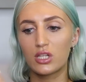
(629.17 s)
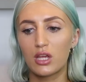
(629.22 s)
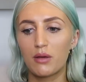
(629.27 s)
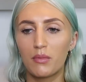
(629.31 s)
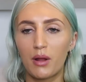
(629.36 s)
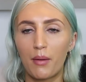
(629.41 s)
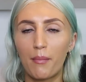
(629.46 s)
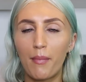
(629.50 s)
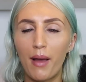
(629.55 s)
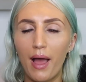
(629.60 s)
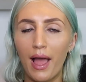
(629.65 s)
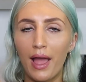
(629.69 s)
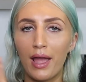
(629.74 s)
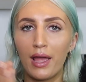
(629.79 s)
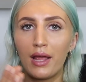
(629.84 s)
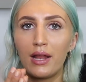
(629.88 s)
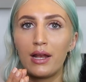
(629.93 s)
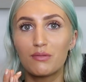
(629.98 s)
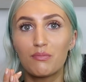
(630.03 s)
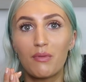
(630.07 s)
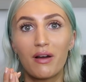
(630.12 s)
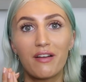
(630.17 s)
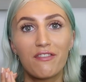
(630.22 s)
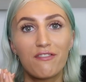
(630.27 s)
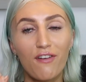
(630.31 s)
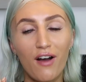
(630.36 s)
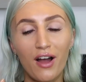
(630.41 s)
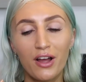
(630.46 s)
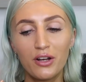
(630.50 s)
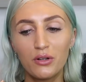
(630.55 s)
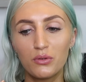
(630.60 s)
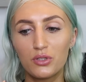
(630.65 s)
Tip number 8 is my
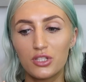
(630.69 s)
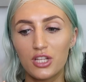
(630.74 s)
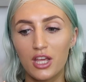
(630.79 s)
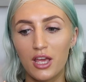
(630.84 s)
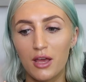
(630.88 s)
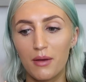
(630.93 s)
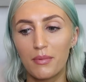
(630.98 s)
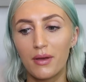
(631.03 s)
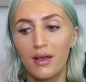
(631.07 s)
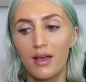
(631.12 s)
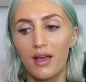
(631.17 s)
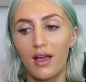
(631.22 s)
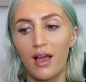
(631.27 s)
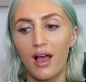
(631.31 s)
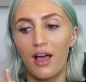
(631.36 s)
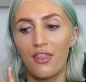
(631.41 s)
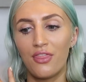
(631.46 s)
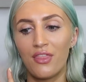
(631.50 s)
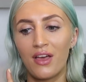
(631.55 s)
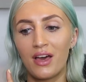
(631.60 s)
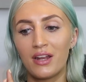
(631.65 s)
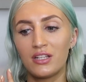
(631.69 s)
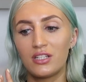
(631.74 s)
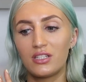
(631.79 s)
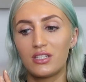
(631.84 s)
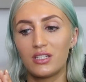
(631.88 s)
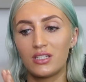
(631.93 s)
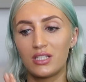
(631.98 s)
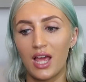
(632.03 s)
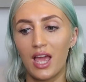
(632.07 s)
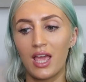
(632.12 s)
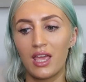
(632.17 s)
final tip, and that is
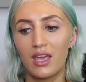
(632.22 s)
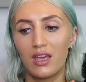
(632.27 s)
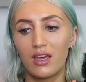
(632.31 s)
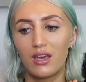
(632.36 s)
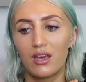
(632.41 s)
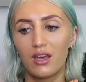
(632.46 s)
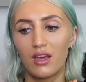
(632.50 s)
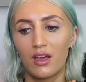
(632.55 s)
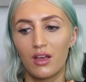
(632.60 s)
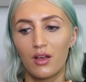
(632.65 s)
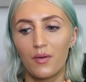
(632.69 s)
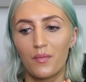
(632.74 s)
to take